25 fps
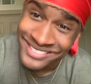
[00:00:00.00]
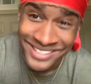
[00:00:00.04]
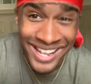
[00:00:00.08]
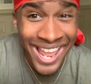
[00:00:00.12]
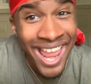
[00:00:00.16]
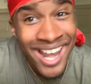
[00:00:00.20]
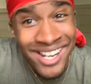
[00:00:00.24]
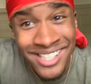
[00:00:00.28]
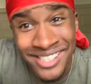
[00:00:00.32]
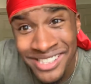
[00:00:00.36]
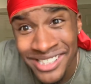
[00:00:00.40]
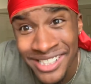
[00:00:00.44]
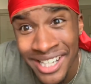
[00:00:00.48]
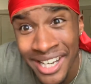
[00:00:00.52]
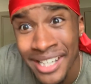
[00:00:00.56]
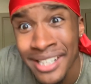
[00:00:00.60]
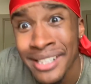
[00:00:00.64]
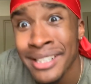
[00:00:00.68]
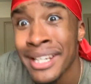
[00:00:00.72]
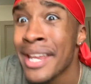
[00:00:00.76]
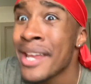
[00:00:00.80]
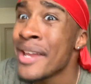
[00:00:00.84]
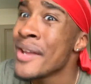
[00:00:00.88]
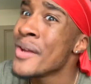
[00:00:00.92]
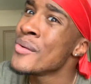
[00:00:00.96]
That
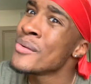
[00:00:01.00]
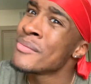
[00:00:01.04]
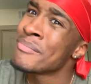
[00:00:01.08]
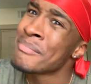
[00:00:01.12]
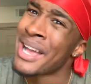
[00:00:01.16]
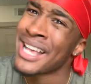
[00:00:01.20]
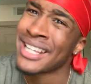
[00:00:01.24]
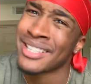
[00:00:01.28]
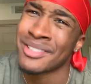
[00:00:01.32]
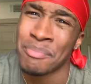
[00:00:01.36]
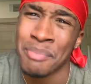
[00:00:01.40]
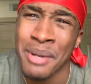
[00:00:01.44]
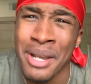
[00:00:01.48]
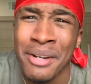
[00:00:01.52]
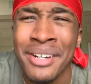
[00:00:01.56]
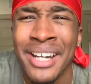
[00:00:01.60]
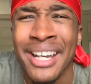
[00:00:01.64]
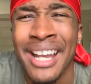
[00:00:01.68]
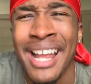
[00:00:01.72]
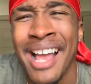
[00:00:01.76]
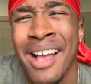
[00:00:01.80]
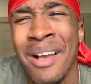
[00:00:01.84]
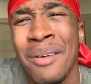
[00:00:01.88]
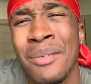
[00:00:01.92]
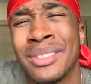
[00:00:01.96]
shit killed my
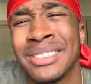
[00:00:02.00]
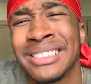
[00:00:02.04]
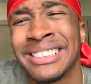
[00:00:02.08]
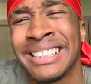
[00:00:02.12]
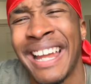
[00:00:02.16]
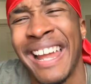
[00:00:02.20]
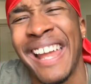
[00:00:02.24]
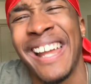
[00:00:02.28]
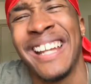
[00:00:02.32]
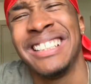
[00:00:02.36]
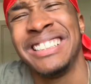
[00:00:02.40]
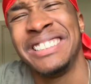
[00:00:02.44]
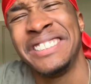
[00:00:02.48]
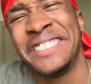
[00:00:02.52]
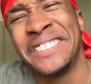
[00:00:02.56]
spirit. I was like,